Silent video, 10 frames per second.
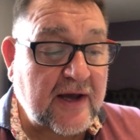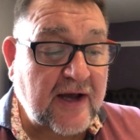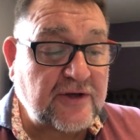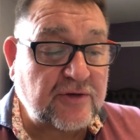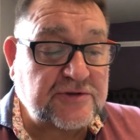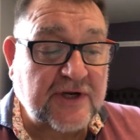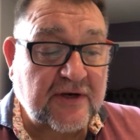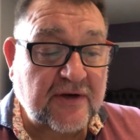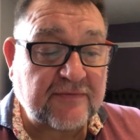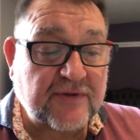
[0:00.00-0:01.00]
and you shall
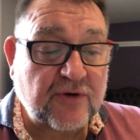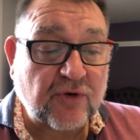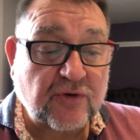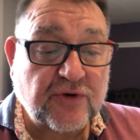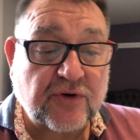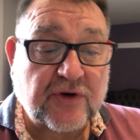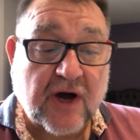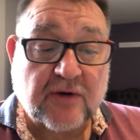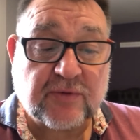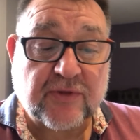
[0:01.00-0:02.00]
love the Lord your
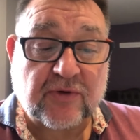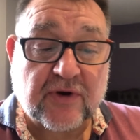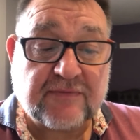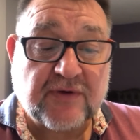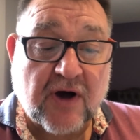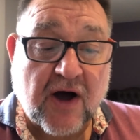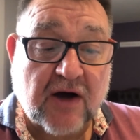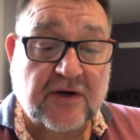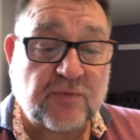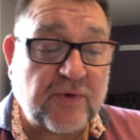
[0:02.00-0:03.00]
God with all of your
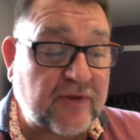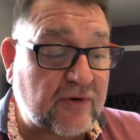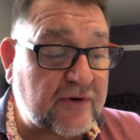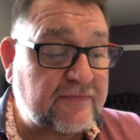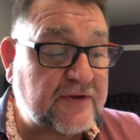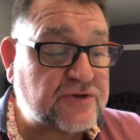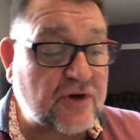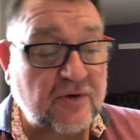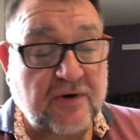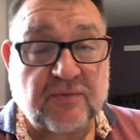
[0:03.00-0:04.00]
heart and with all of your
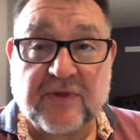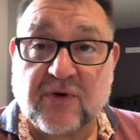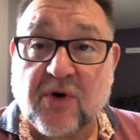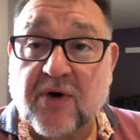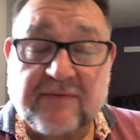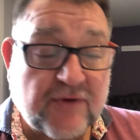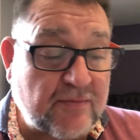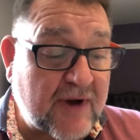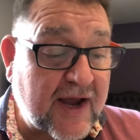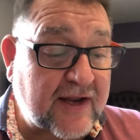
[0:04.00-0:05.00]
soul and with all of your
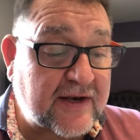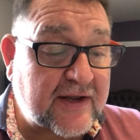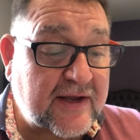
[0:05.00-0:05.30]
mind